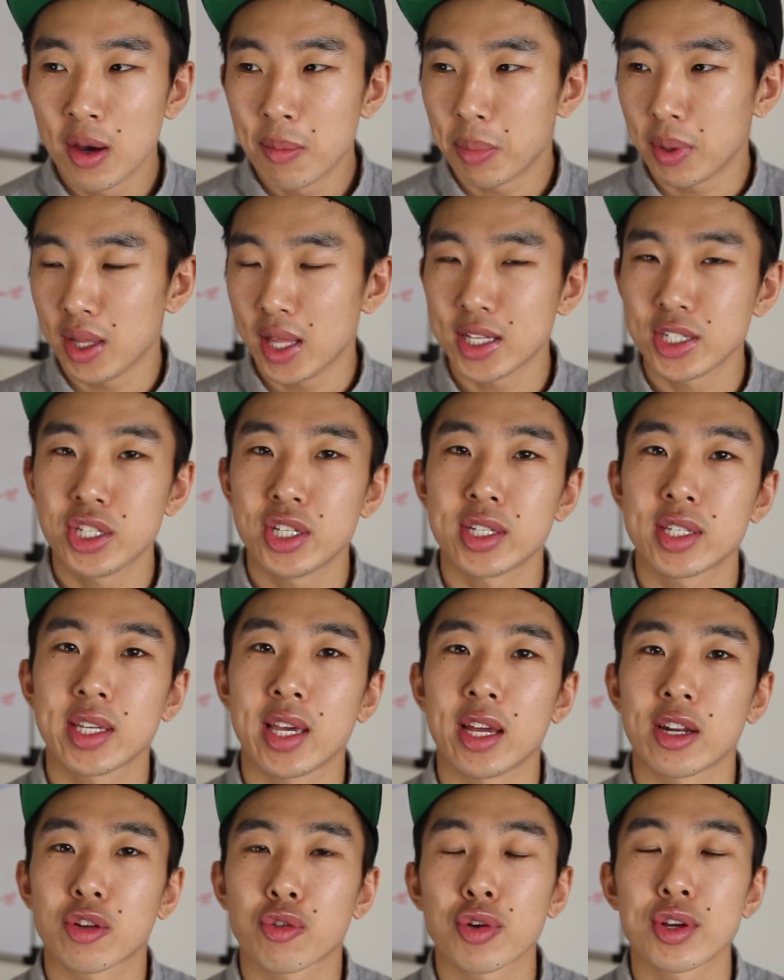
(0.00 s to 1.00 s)
but let's just
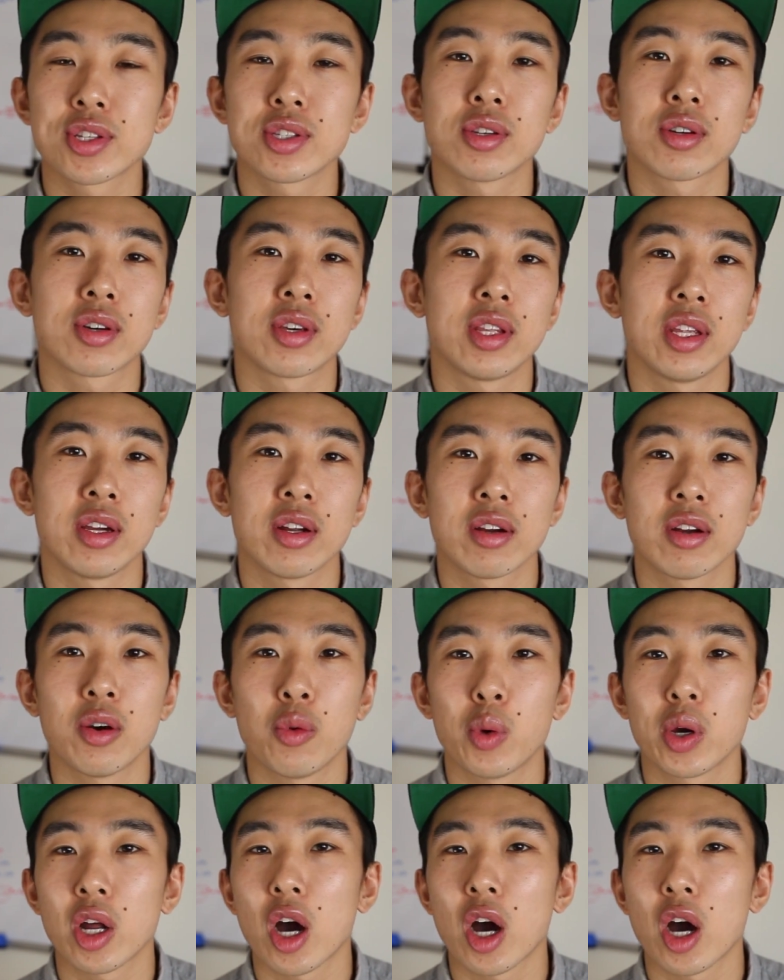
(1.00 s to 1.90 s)
get crystal clear on what